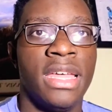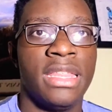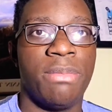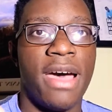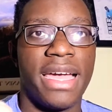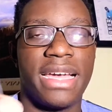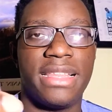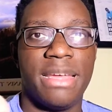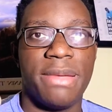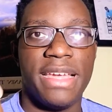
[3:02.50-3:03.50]
The pocket
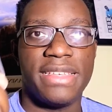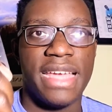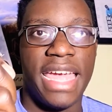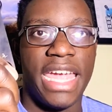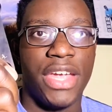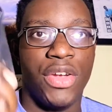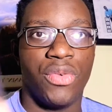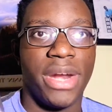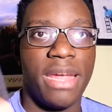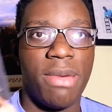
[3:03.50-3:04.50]
clip is a
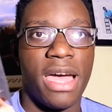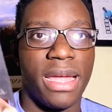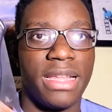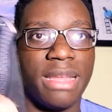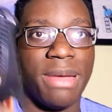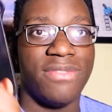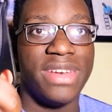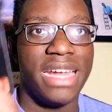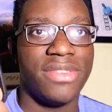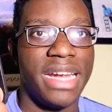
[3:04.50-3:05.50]
great pocket clip. I've
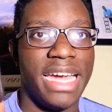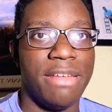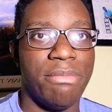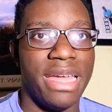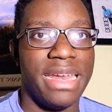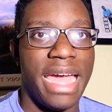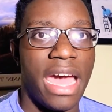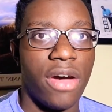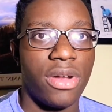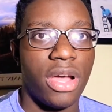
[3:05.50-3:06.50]
never had it bend
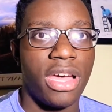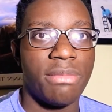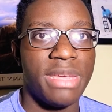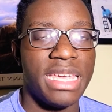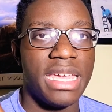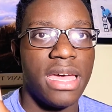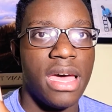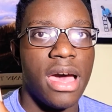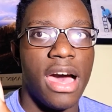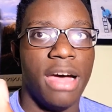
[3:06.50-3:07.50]
out on me.
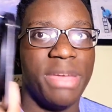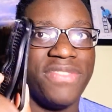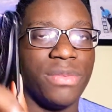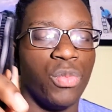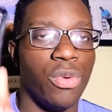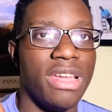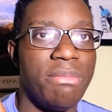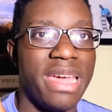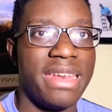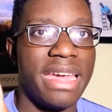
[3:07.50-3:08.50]
Um, if it
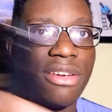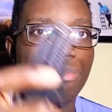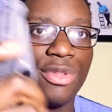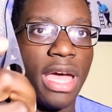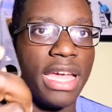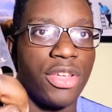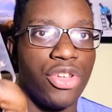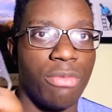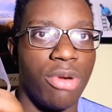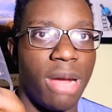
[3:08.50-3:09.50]
would bend out, I,
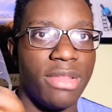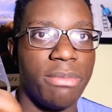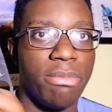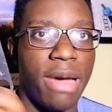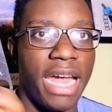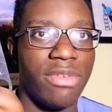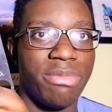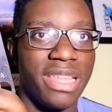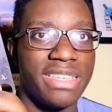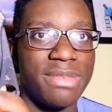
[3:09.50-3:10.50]
you can probably buy
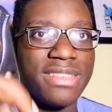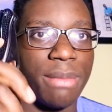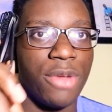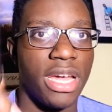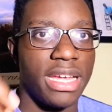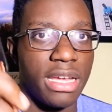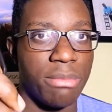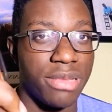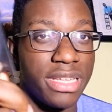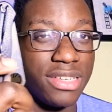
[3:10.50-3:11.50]
replacements. I'm not
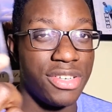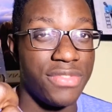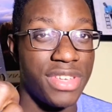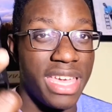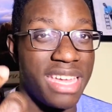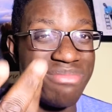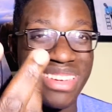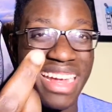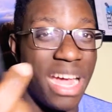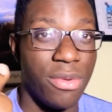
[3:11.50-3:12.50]
completely sure if you can,
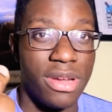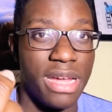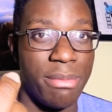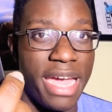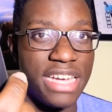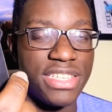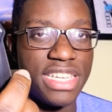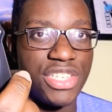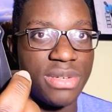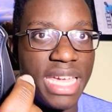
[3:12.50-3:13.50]
but I would imagine
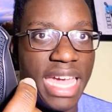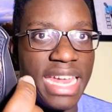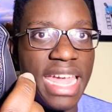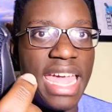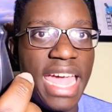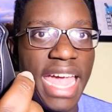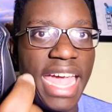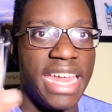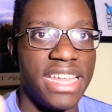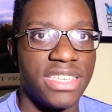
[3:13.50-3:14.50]
that you can.
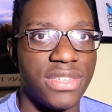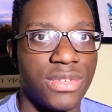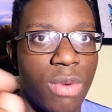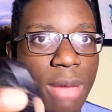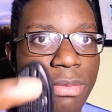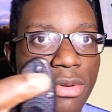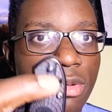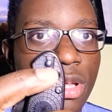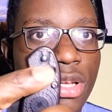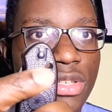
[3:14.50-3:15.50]
And it's
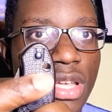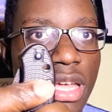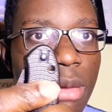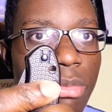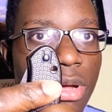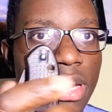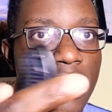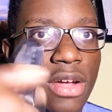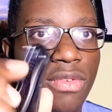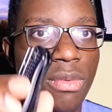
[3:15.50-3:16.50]
swappable, so you can put
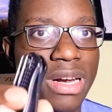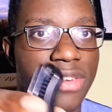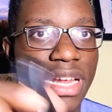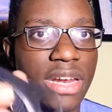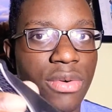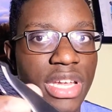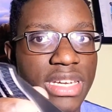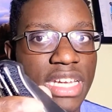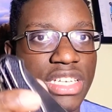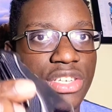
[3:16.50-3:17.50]
it for whatever hand
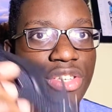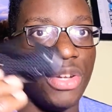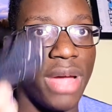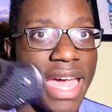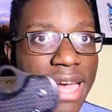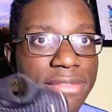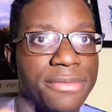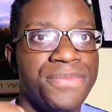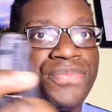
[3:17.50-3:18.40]
orientation you have,